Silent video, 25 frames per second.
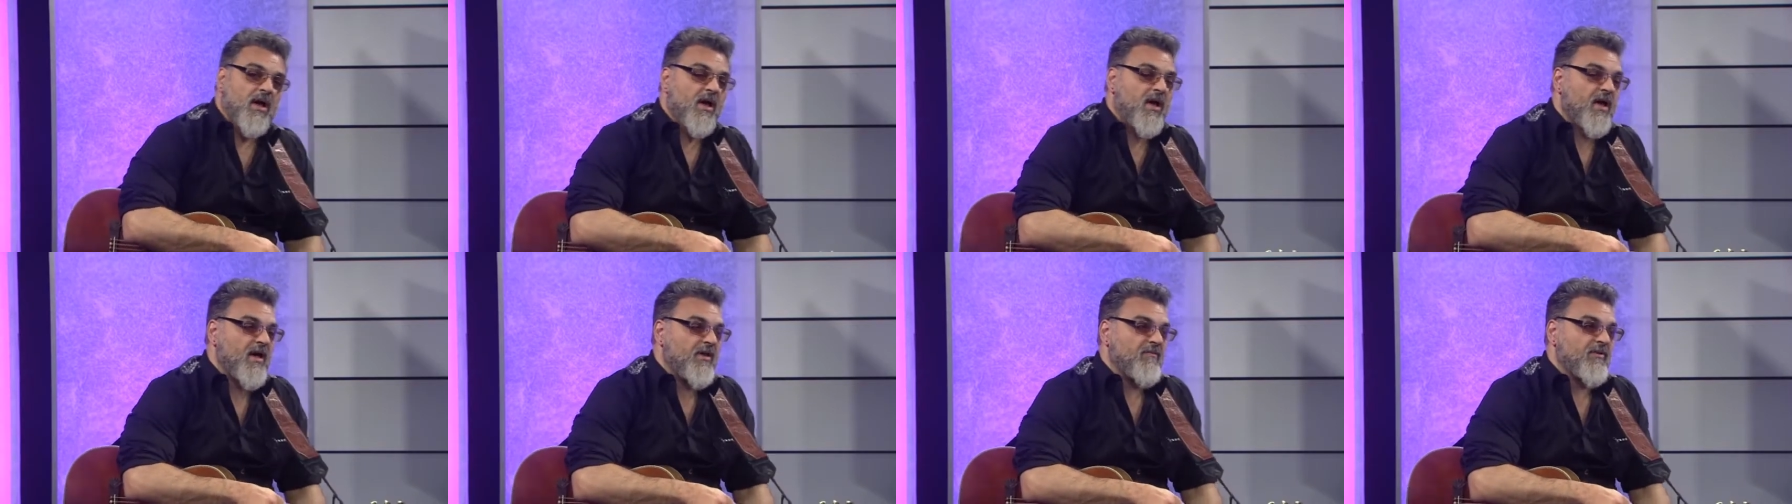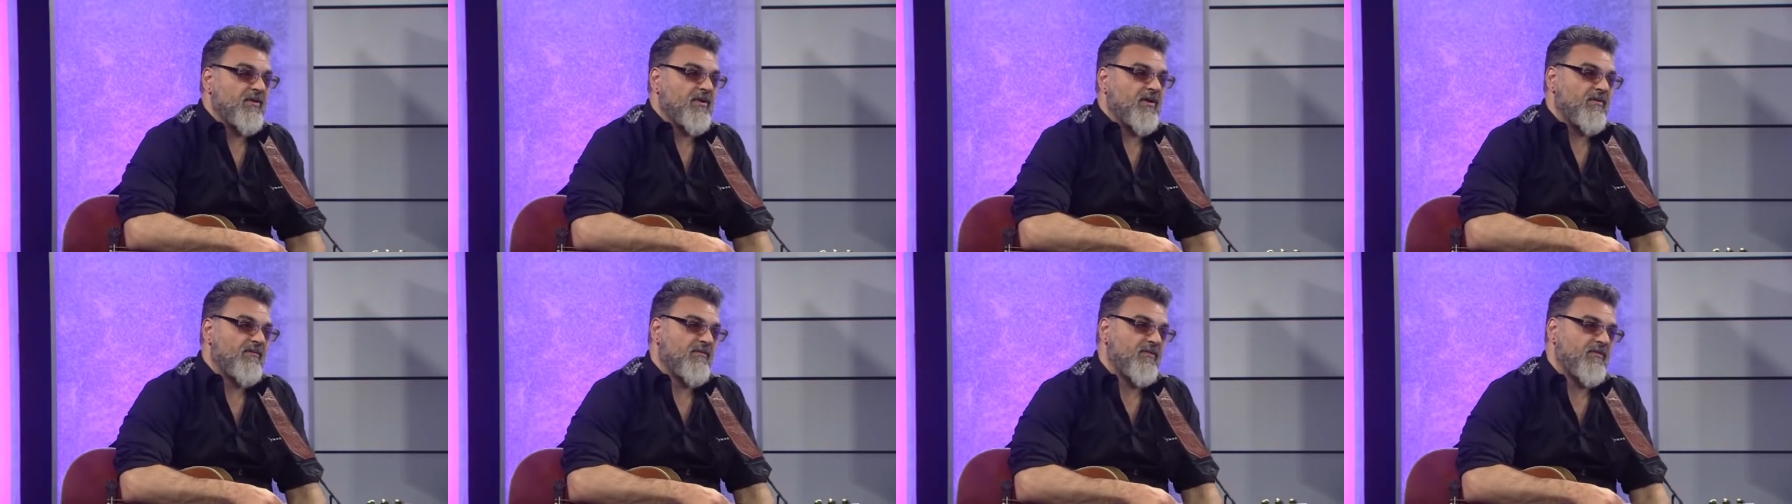I have a
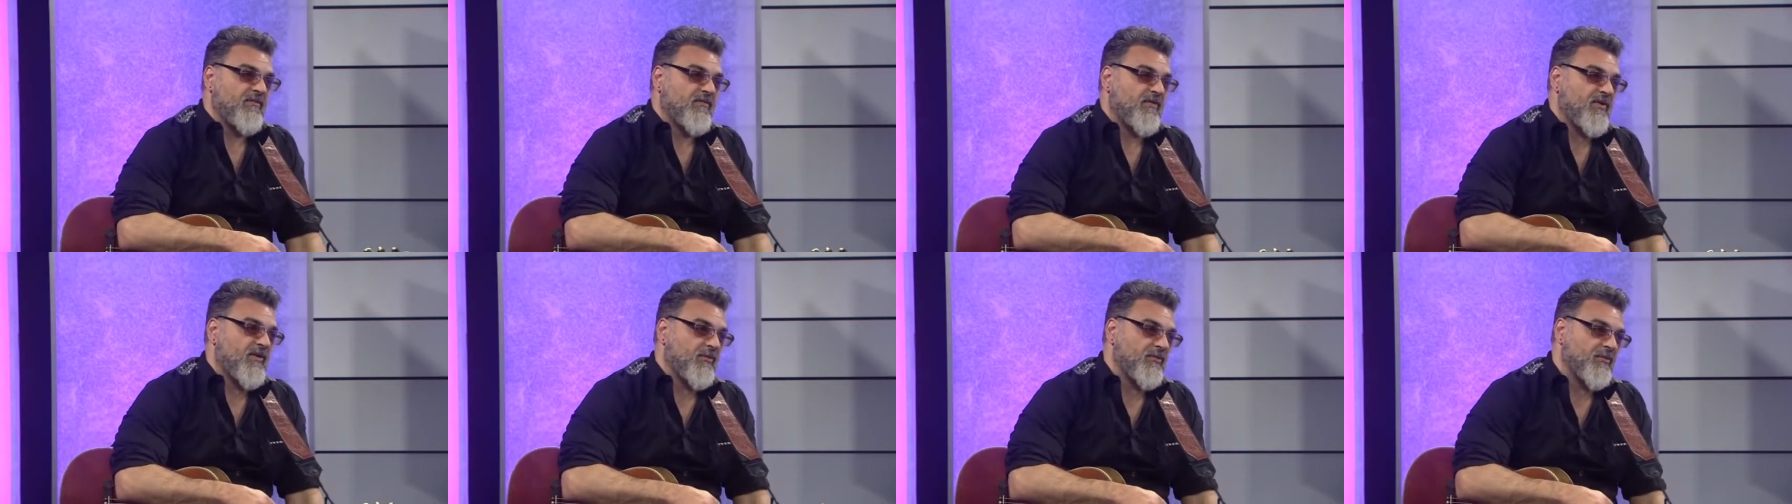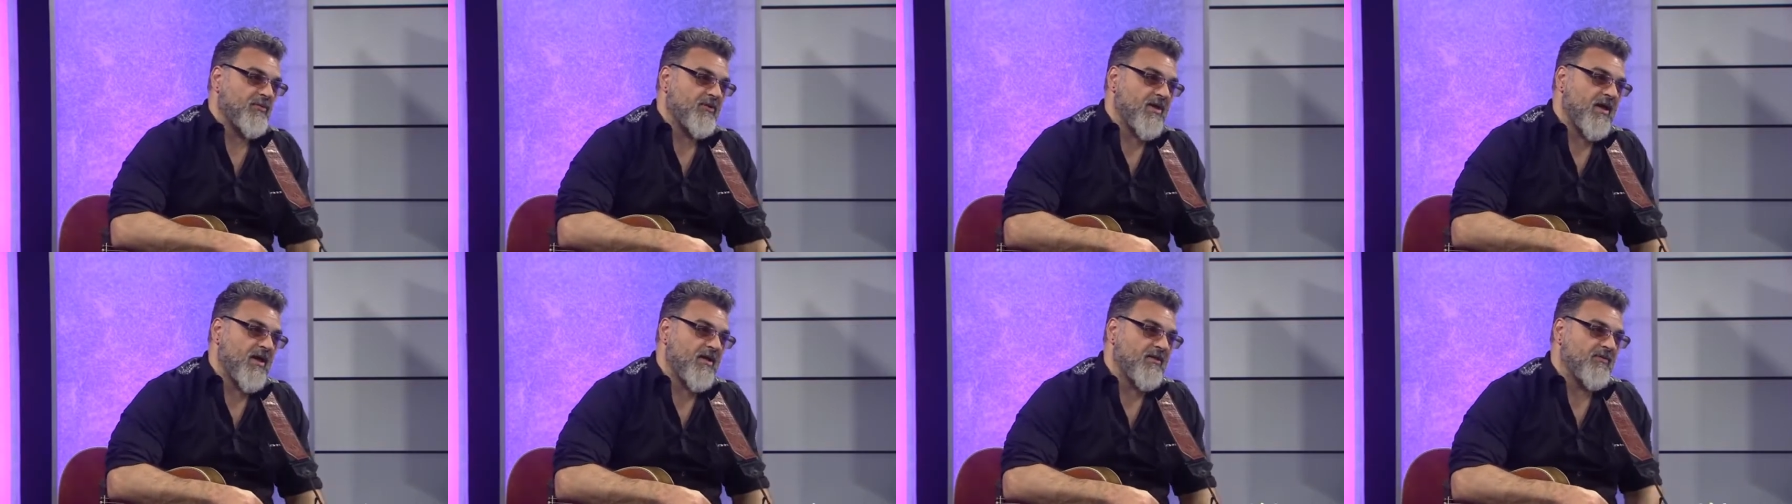love affair
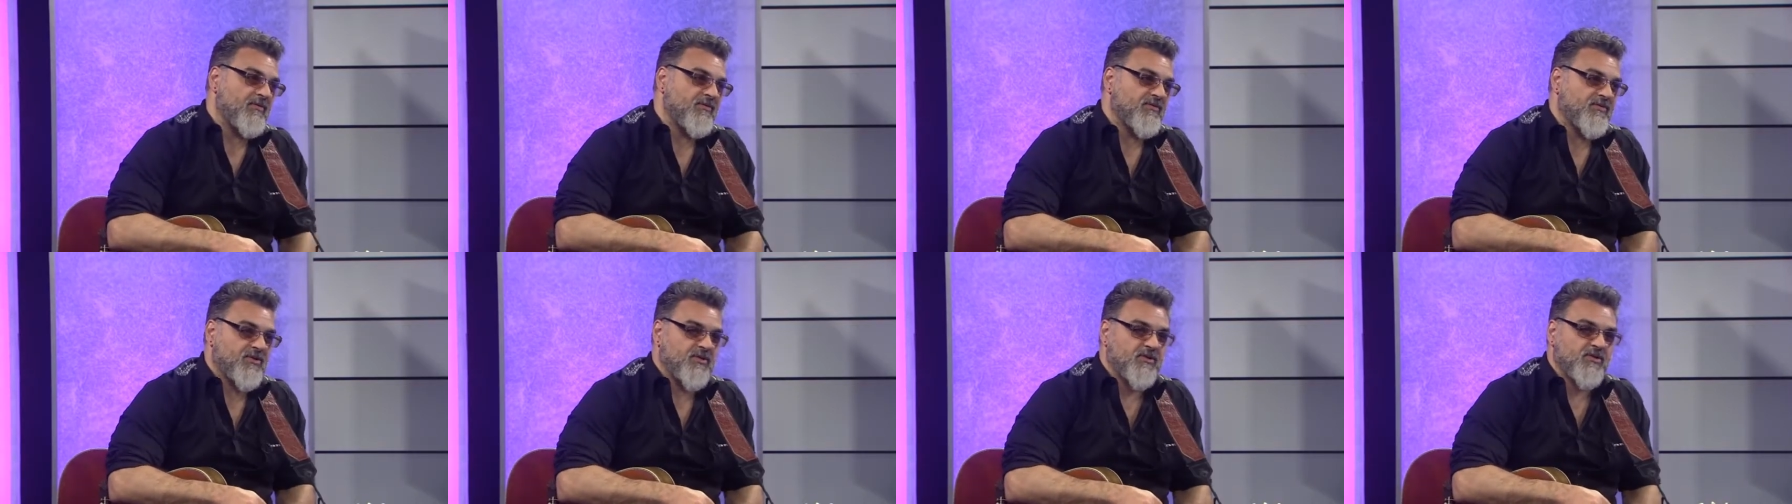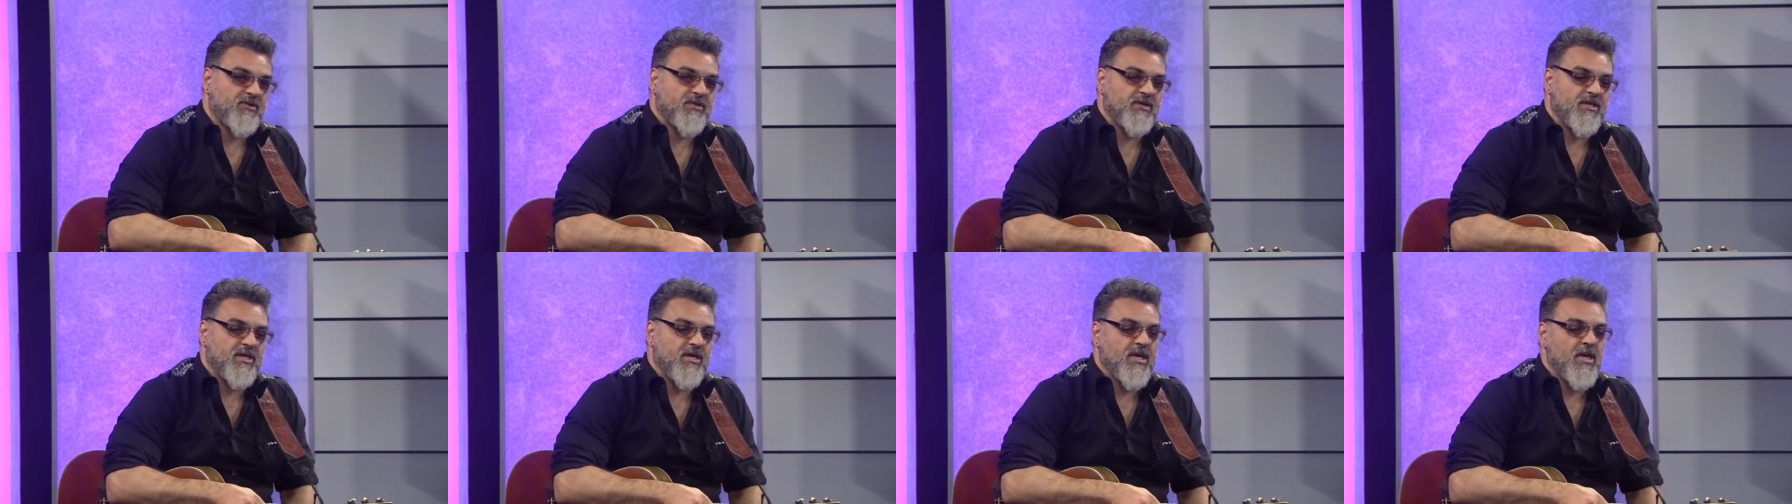with the island of
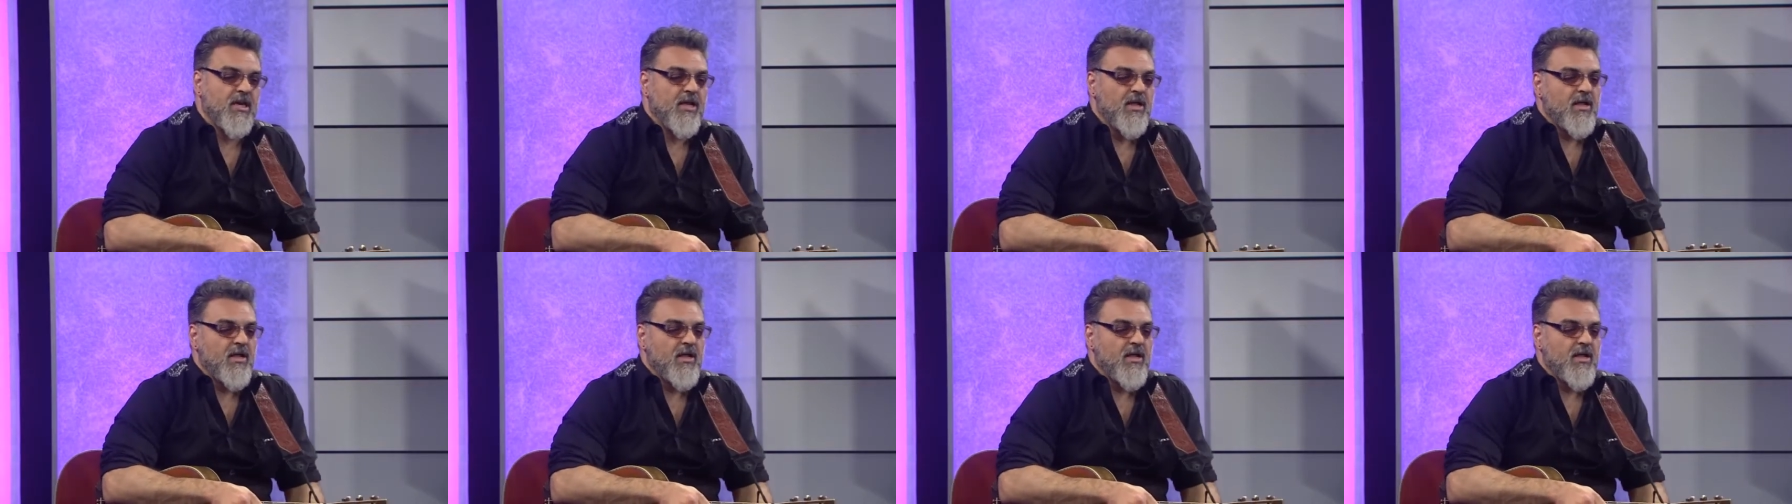Sicily. Really?